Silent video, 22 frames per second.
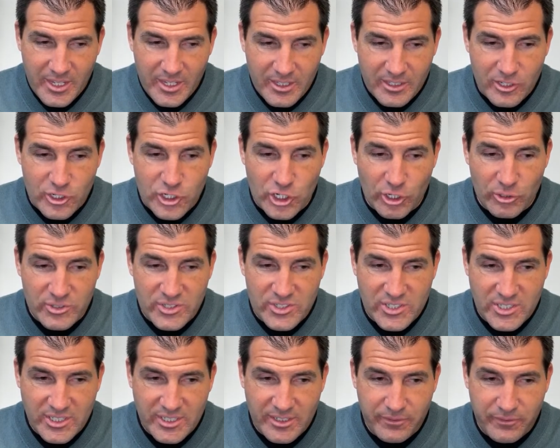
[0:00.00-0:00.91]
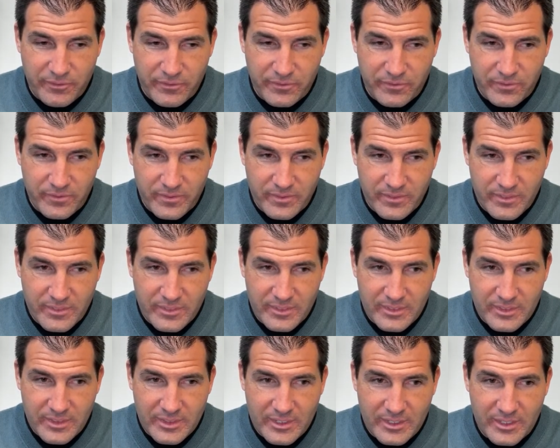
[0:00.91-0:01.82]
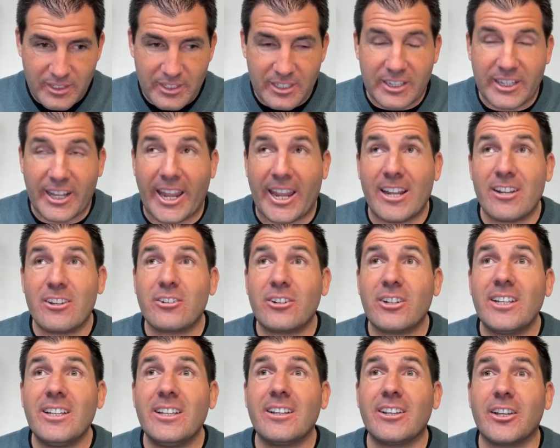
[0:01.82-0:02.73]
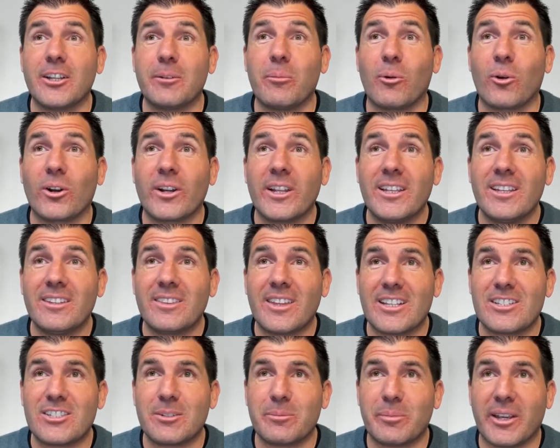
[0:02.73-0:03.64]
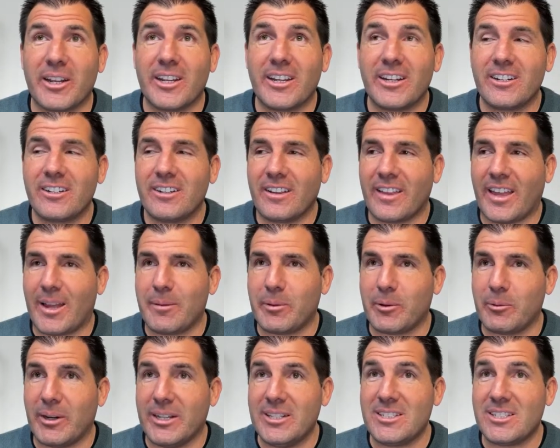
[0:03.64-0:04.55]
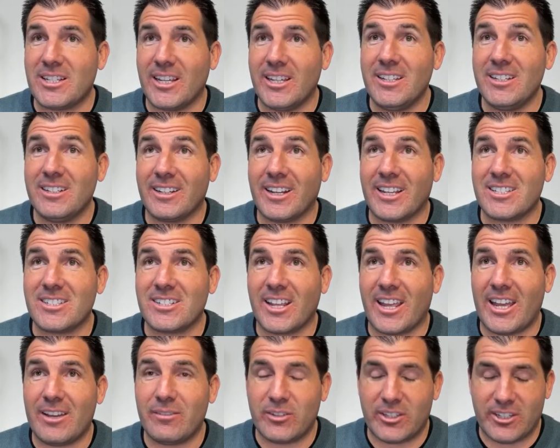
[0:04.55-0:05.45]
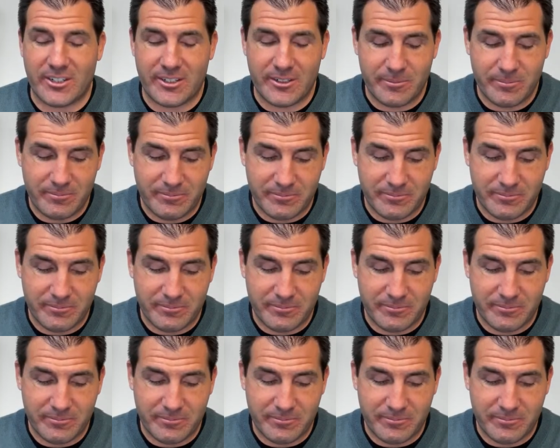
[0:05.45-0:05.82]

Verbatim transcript: Joseph Landry, good morning. Thanks for being here. Happy Wednesday. Nice to have you here.